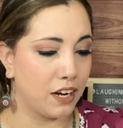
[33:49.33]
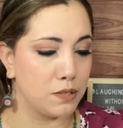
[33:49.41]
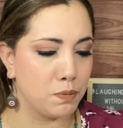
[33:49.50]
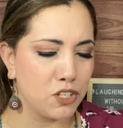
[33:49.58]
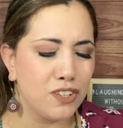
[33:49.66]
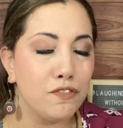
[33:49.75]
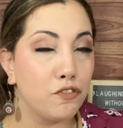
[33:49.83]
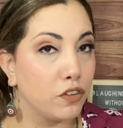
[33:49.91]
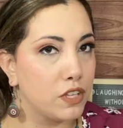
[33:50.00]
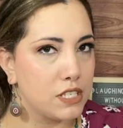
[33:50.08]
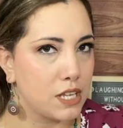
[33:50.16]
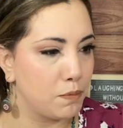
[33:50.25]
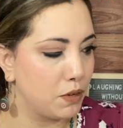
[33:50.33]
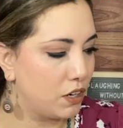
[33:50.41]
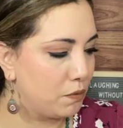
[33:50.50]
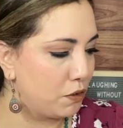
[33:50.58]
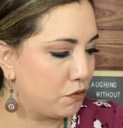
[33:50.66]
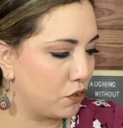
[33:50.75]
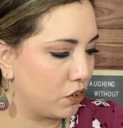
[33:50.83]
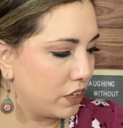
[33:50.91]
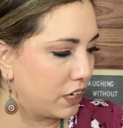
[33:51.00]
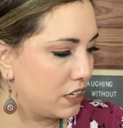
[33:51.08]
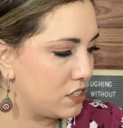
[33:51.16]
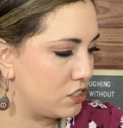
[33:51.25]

especially for the summer before the kids